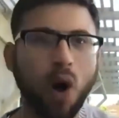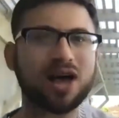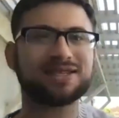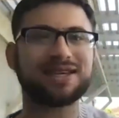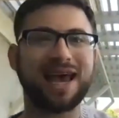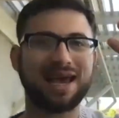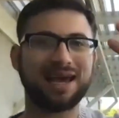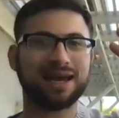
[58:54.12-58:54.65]

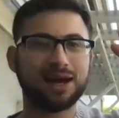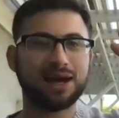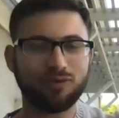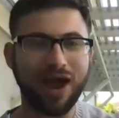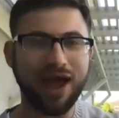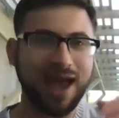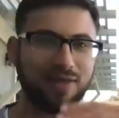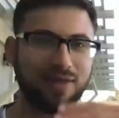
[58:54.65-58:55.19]
was a
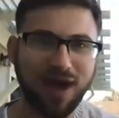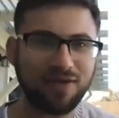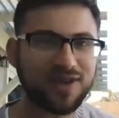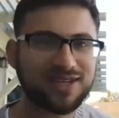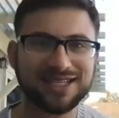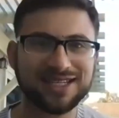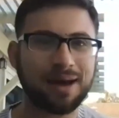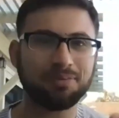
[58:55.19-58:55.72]
right, and
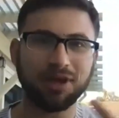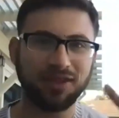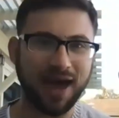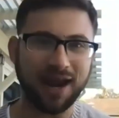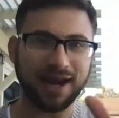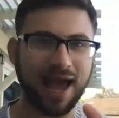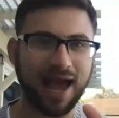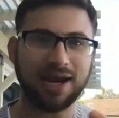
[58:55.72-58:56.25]
this is something
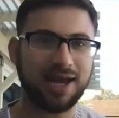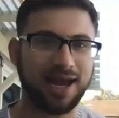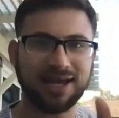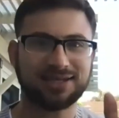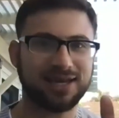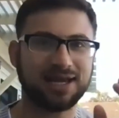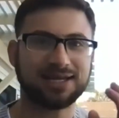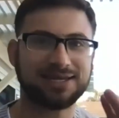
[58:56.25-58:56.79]
that again,
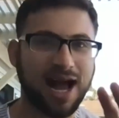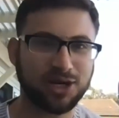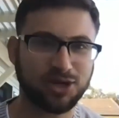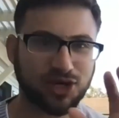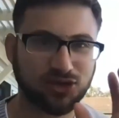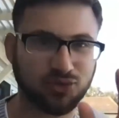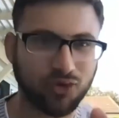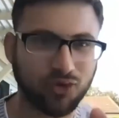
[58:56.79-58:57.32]
it's not
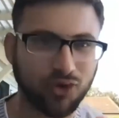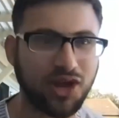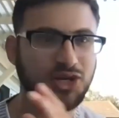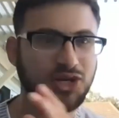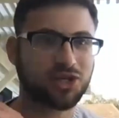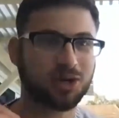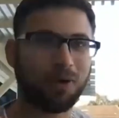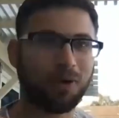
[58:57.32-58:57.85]
just
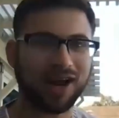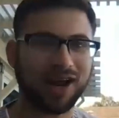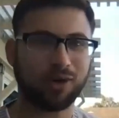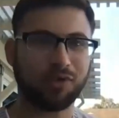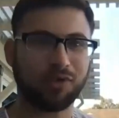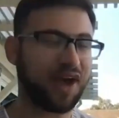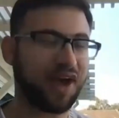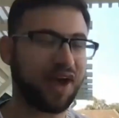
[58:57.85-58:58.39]
religious or
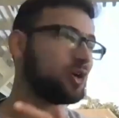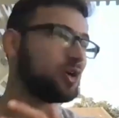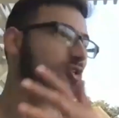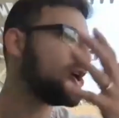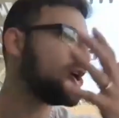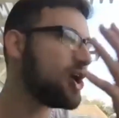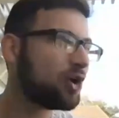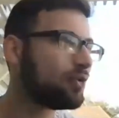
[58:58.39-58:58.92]
political
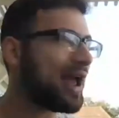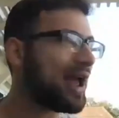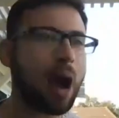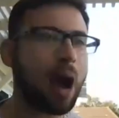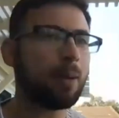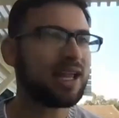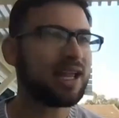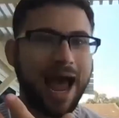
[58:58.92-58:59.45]
thinkers, right?
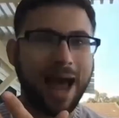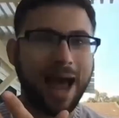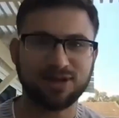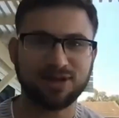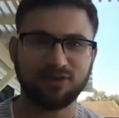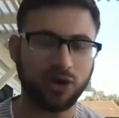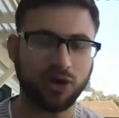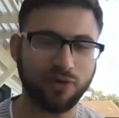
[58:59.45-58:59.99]
How many
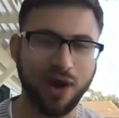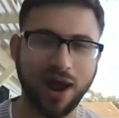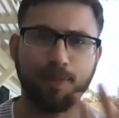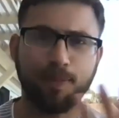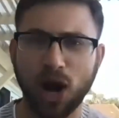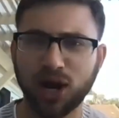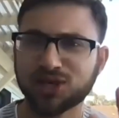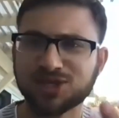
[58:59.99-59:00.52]
times have we
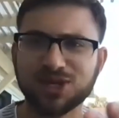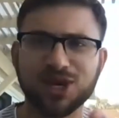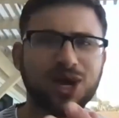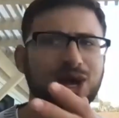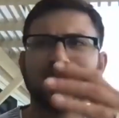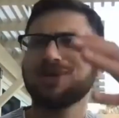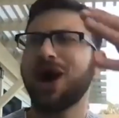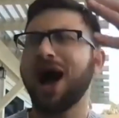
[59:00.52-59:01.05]
read books
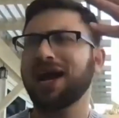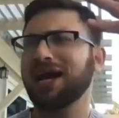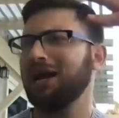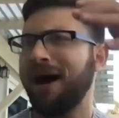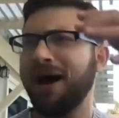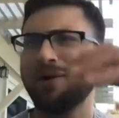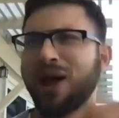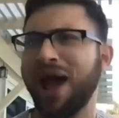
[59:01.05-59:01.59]

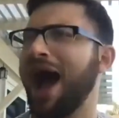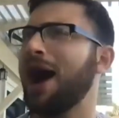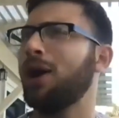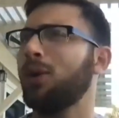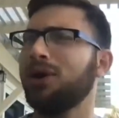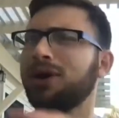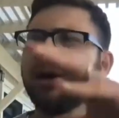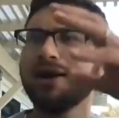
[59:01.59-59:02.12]
talking about
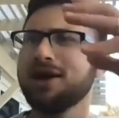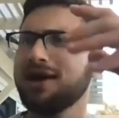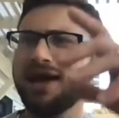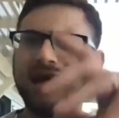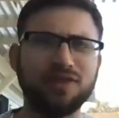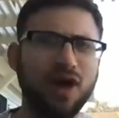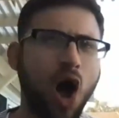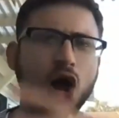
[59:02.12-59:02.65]
how
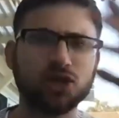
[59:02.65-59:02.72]
in the